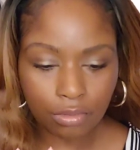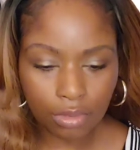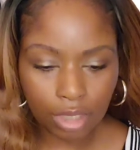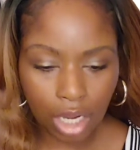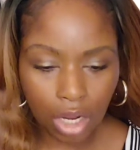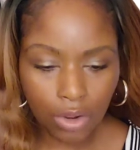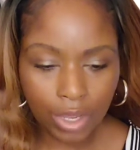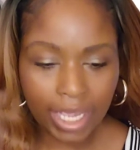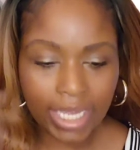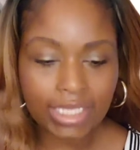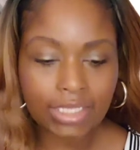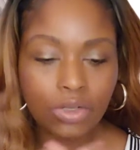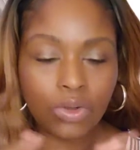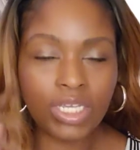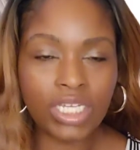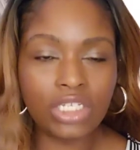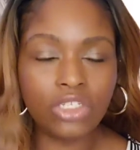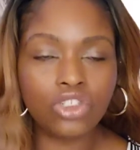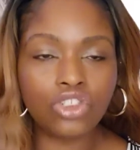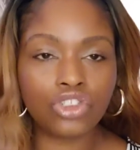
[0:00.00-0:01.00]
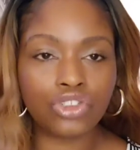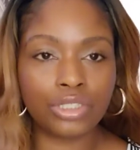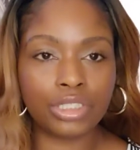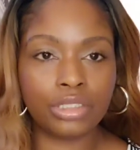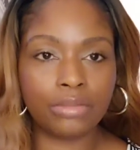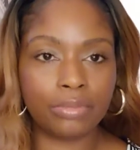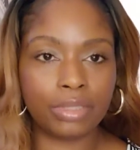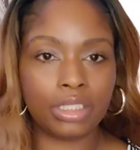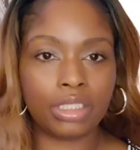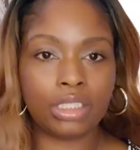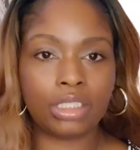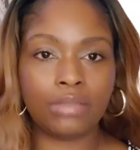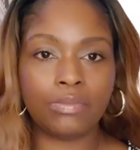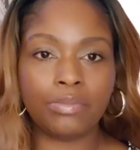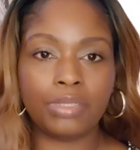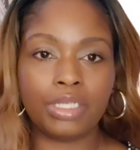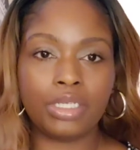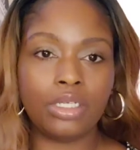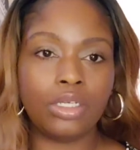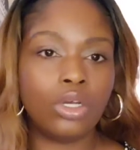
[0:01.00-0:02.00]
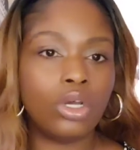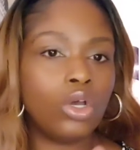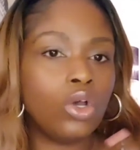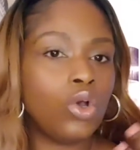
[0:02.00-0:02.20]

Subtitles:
Okay, so each treatment can be